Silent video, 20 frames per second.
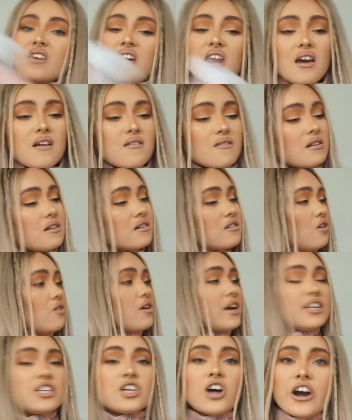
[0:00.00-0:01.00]
know, go
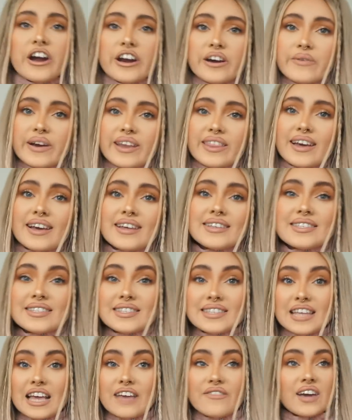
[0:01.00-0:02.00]
to town with this and
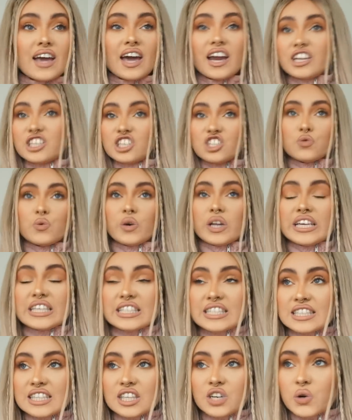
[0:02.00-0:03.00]
see if it kind of just
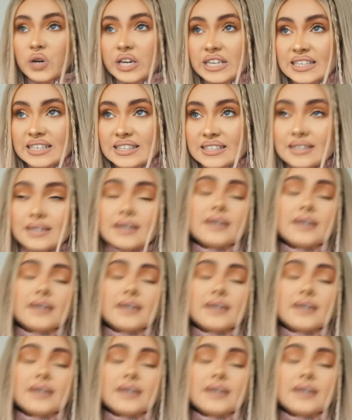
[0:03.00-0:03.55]
releases the creases.